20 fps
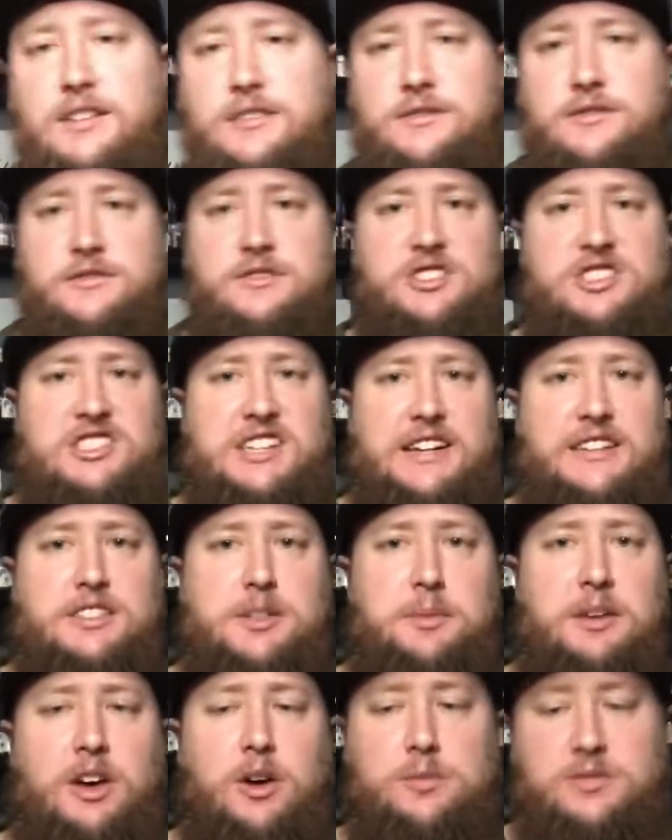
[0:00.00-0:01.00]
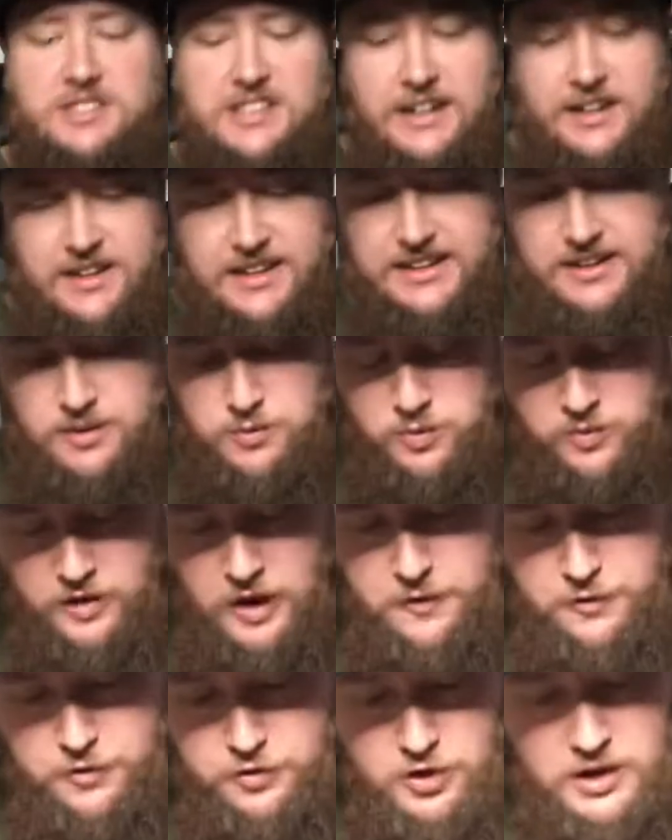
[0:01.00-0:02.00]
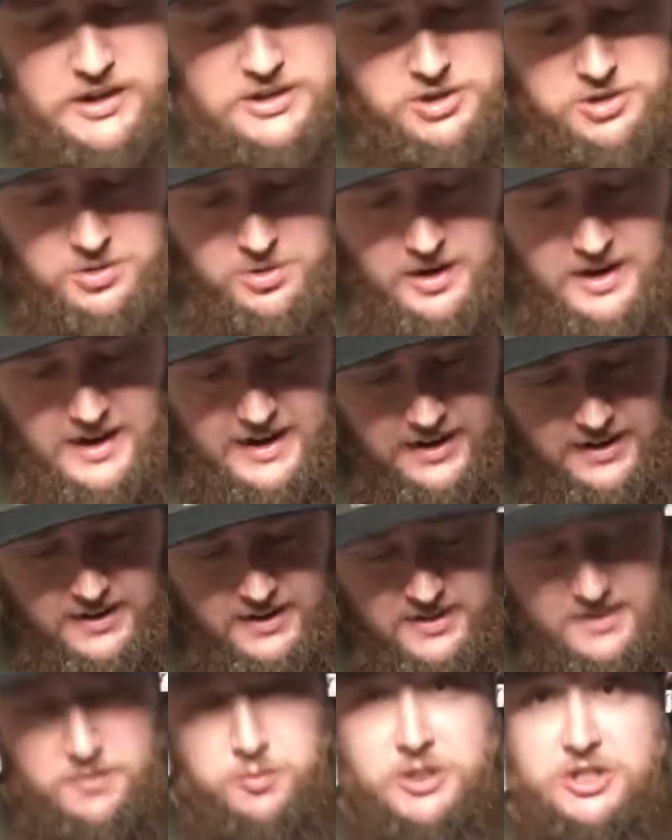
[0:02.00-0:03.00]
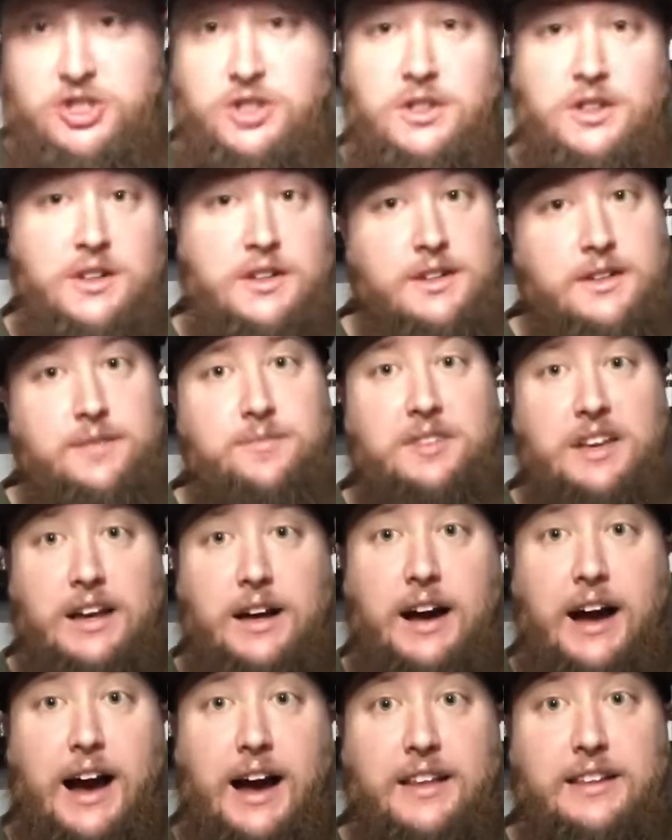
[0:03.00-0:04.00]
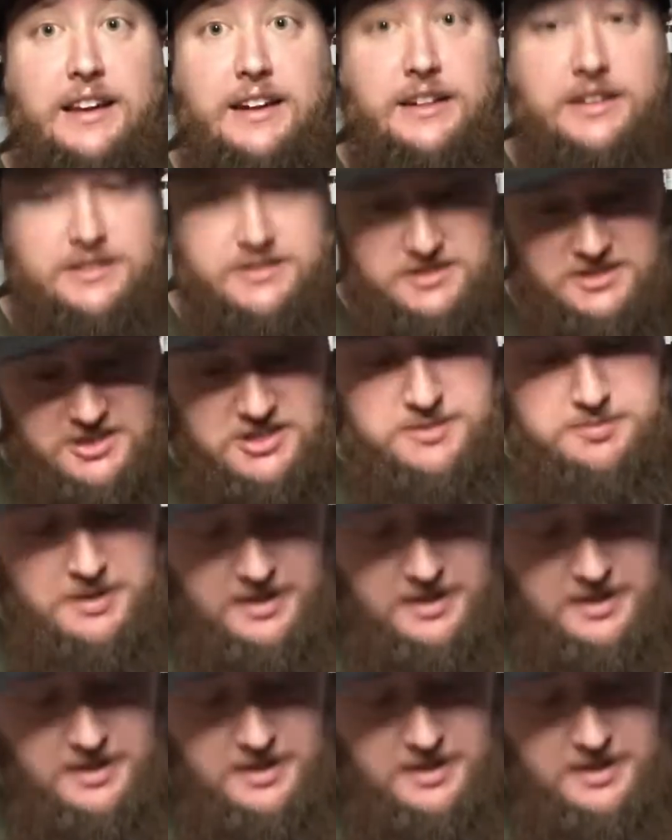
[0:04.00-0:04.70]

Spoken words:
Scent to me, almost kind of like a fresh rain, which I like the smell